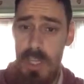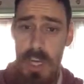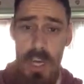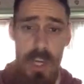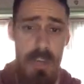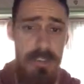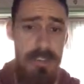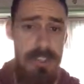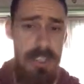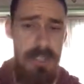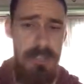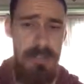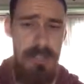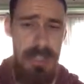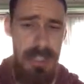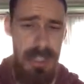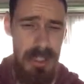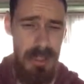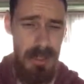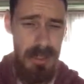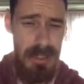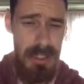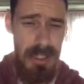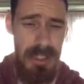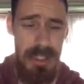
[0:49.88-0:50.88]
On to the 3
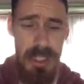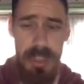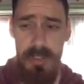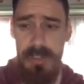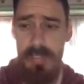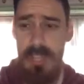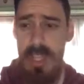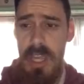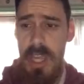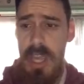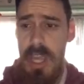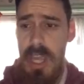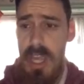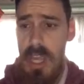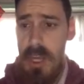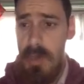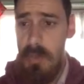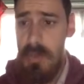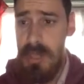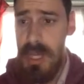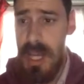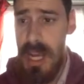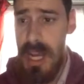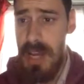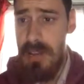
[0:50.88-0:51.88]
o'clock kickoffs.
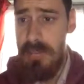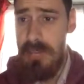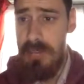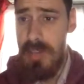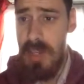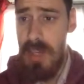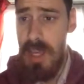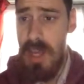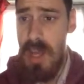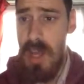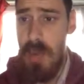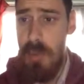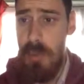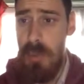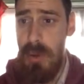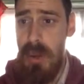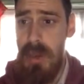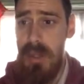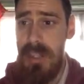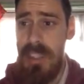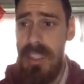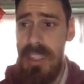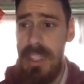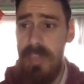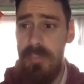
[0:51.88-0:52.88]
We have
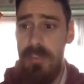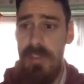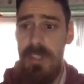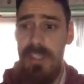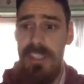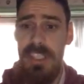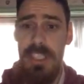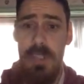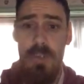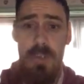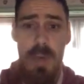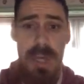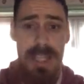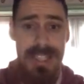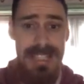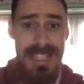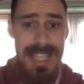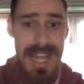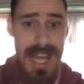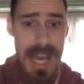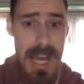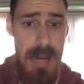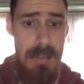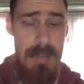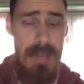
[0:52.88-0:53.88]
Burnley versus West
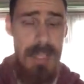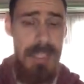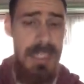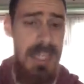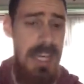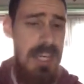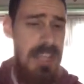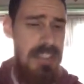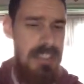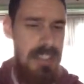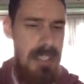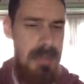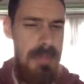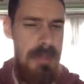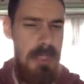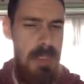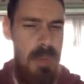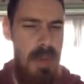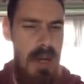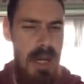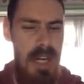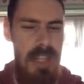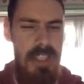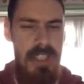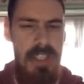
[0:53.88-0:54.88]
Ham. Again, this could be
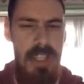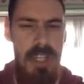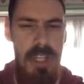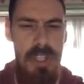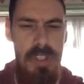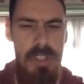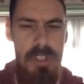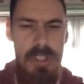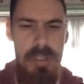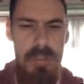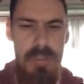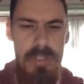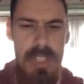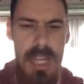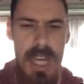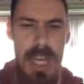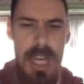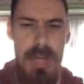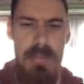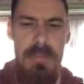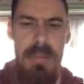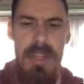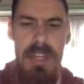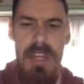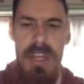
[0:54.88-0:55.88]
quite a tight, tough
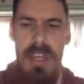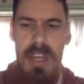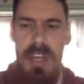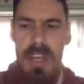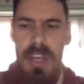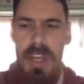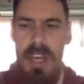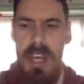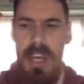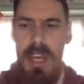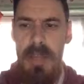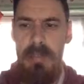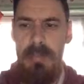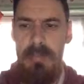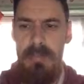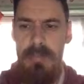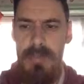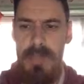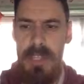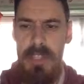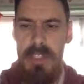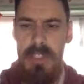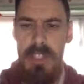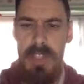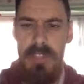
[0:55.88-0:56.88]
game.
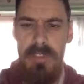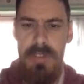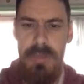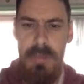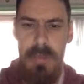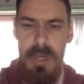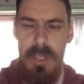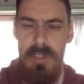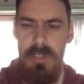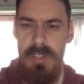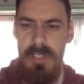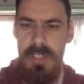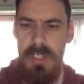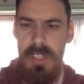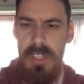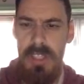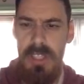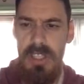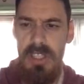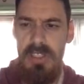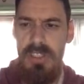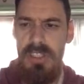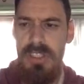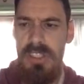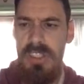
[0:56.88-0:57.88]
For both
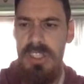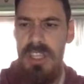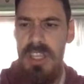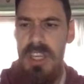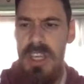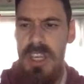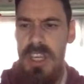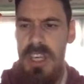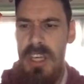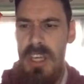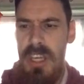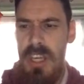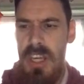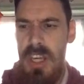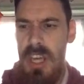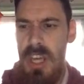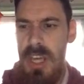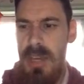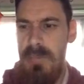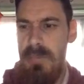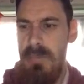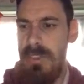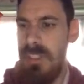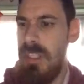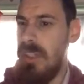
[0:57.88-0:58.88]
sides.
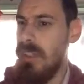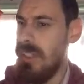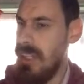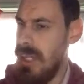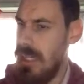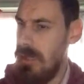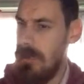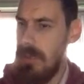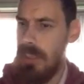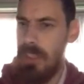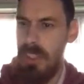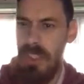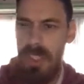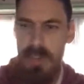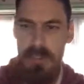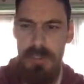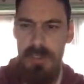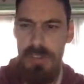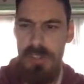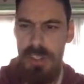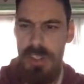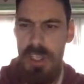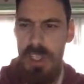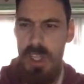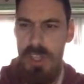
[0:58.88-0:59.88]
So again, I'm going to go for
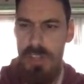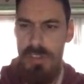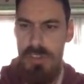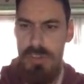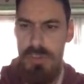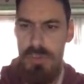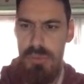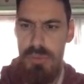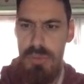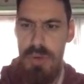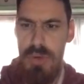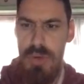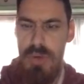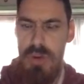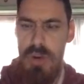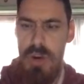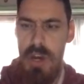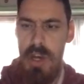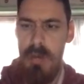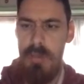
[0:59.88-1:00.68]
a tight draw.